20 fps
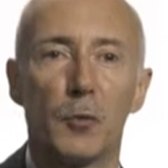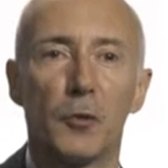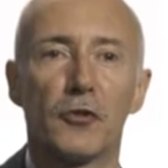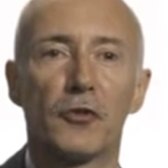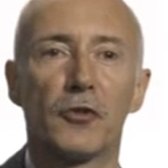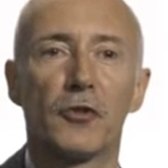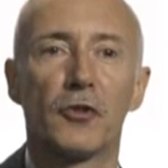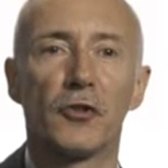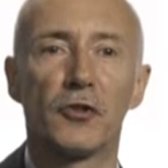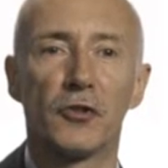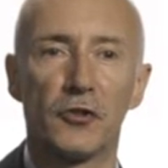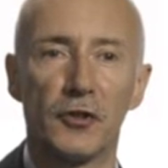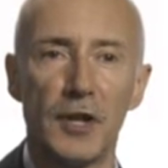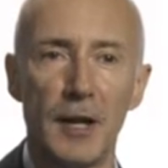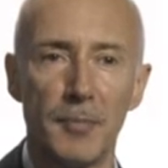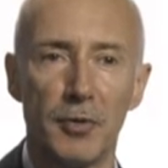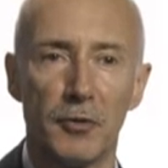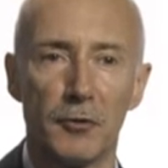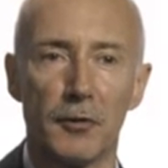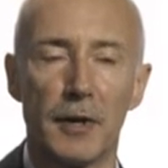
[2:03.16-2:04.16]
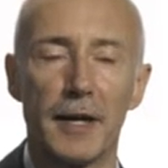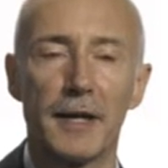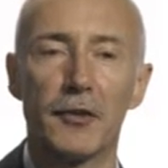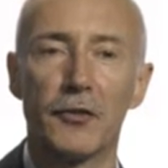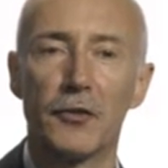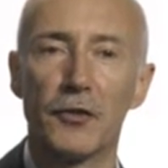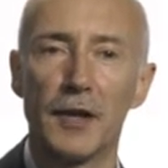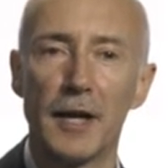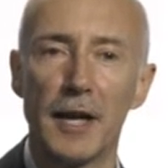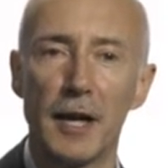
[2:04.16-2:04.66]
was to
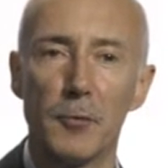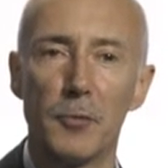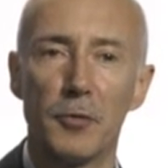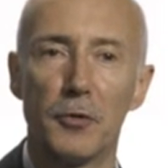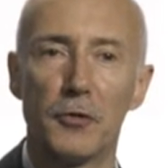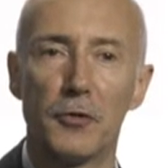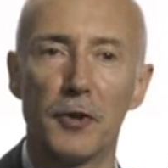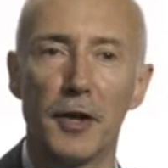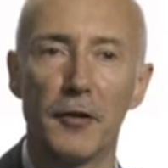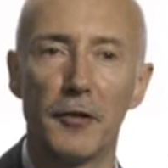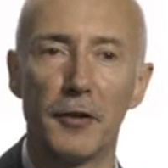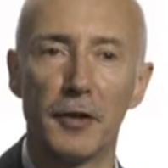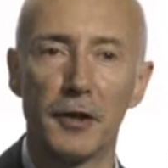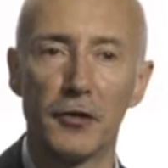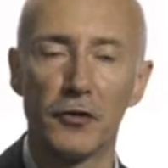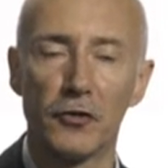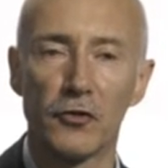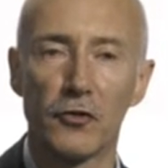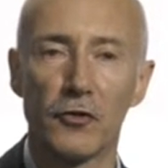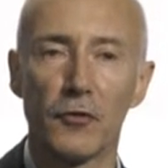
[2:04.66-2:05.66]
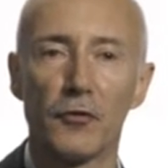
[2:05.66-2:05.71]
separate the output areas